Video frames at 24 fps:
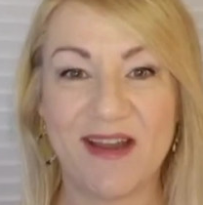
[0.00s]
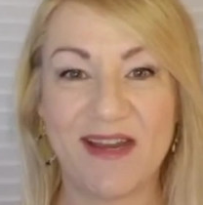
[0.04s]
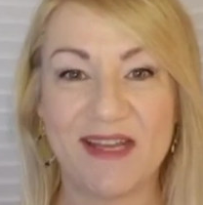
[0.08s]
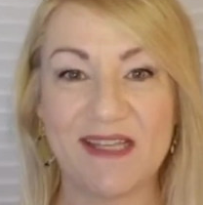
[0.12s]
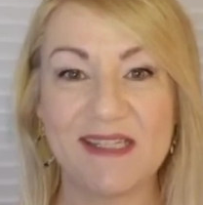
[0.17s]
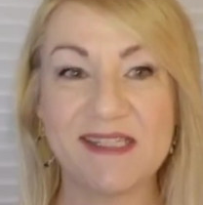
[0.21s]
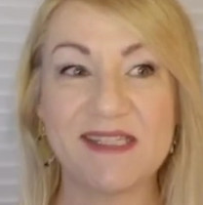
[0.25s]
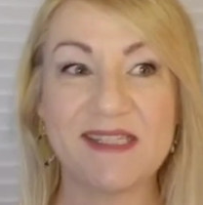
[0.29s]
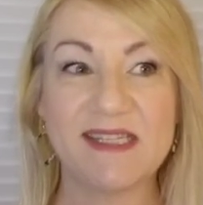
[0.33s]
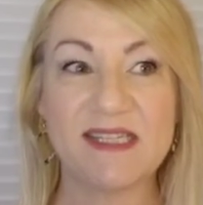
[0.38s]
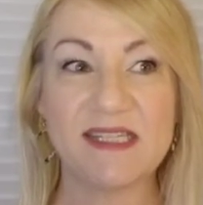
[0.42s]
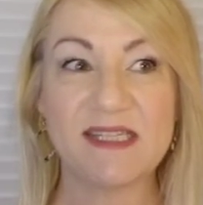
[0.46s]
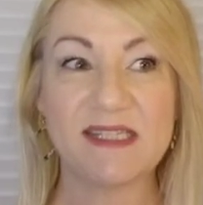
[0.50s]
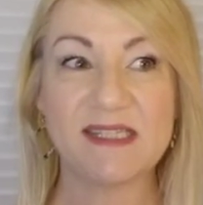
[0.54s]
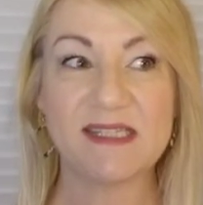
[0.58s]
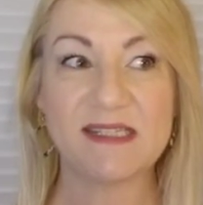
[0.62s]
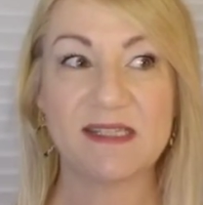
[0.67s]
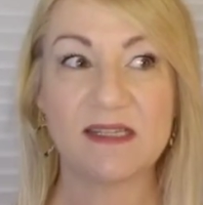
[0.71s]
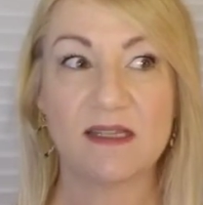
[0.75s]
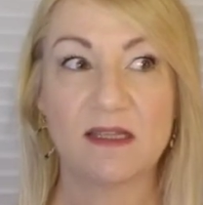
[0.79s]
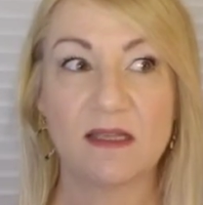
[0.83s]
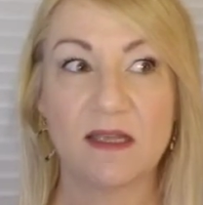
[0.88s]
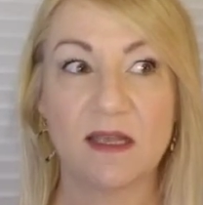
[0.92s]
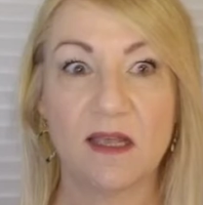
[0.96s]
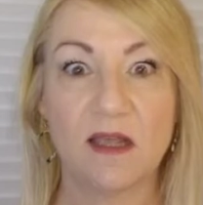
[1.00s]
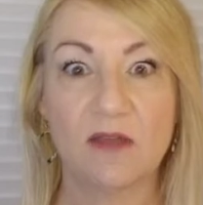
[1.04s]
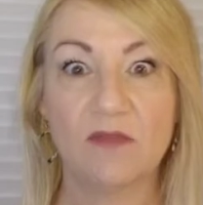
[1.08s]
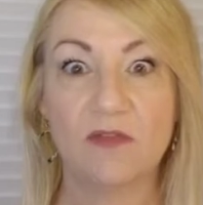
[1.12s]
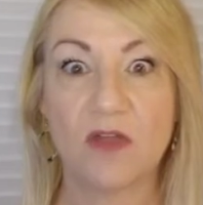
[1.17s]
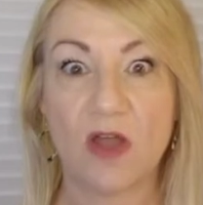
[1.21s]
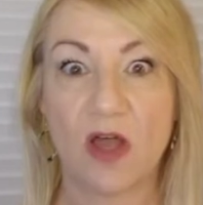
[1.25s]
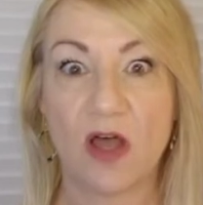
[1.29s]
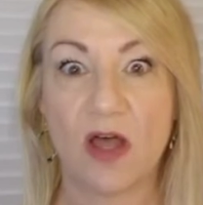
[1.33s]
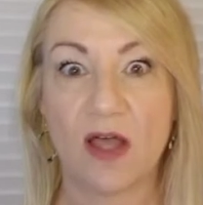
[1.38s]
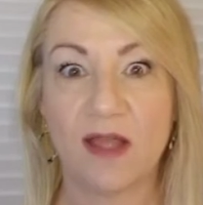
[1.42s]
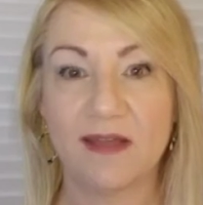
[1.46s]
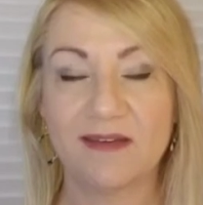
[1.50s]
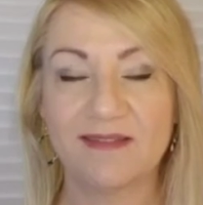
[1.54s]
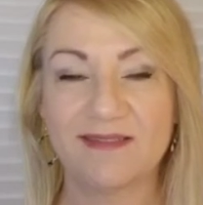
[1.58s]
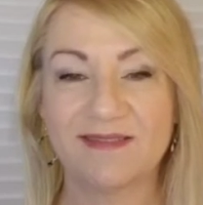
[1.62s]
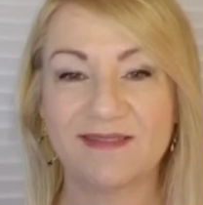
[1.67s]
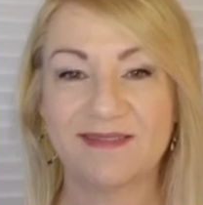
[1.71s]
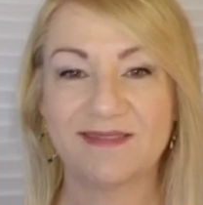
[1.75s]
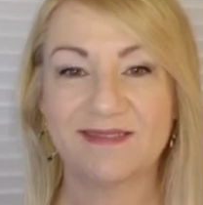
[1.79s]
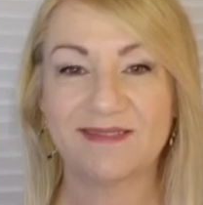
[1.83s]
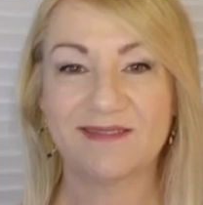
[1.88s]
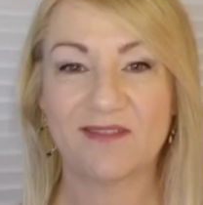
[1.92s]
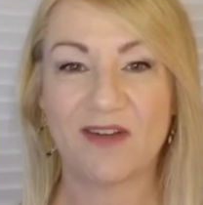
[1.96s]
Is this of God,
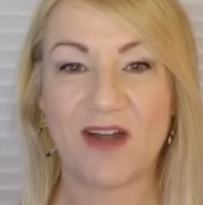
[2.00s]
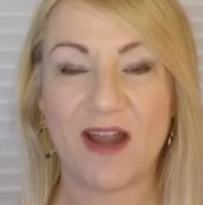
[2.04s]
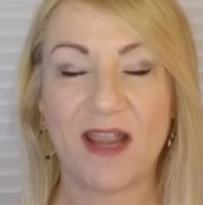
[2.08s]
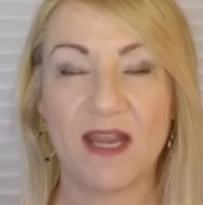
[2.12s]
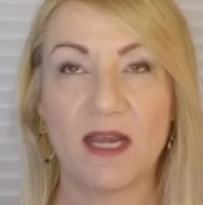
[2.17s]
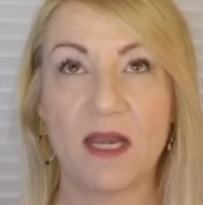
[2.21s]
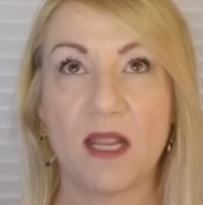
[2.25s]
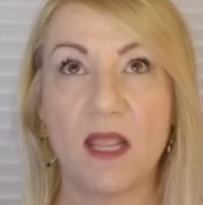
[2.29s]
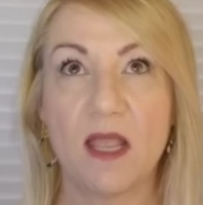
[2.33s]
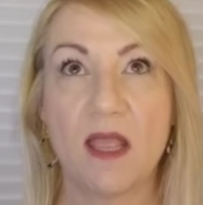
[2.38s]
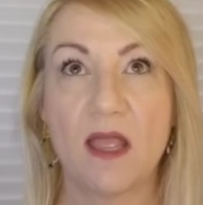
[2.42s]
right?